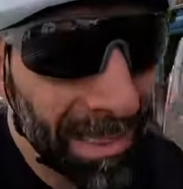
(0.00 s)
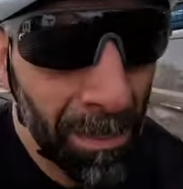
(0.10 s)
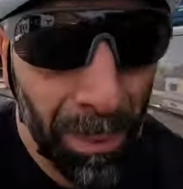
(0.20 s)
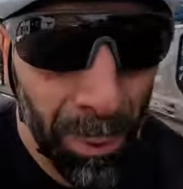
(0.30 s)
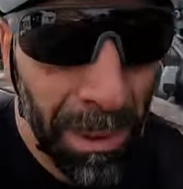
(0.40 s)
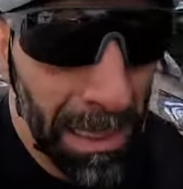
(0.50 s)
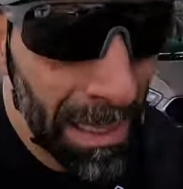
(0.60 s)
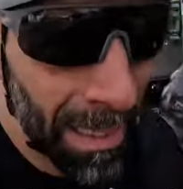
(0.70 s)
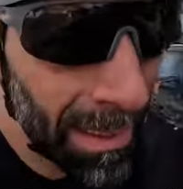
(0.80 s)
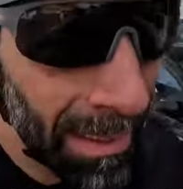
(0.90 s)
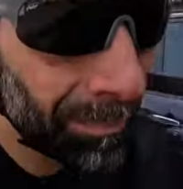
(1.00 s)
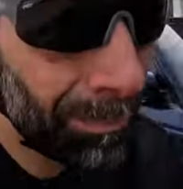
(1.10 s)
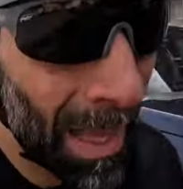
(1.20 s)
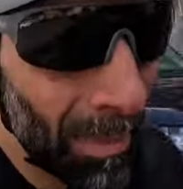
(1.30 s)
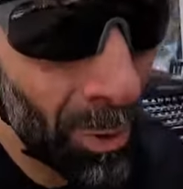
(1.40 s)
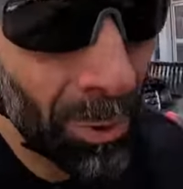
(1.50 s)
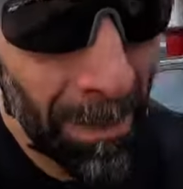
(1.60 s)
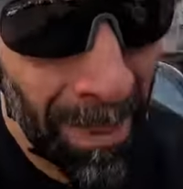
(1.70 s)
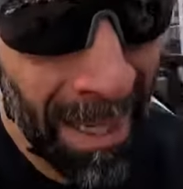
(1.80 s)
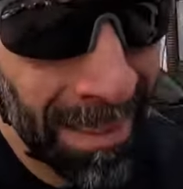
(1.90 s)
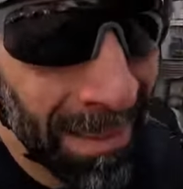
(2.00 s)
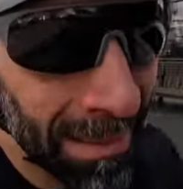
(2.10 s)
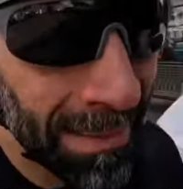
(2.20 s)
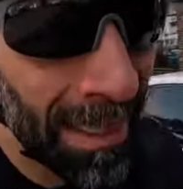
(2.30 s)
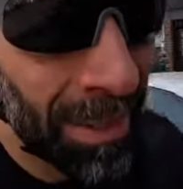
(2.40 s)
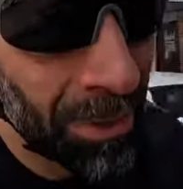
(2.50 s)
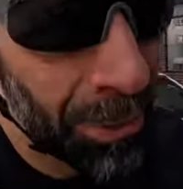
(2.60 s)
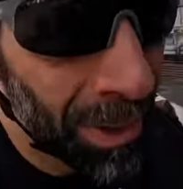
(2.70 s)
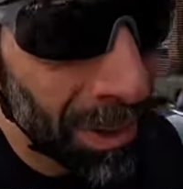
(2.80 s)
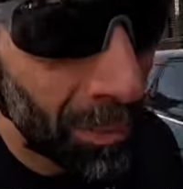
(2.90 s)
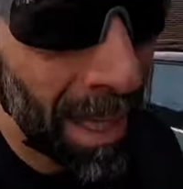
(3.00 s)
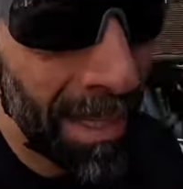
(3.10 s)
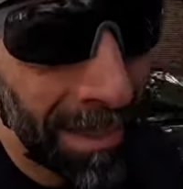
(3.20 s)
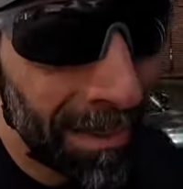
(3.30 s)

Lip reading: as I put the power on the pedals, straight away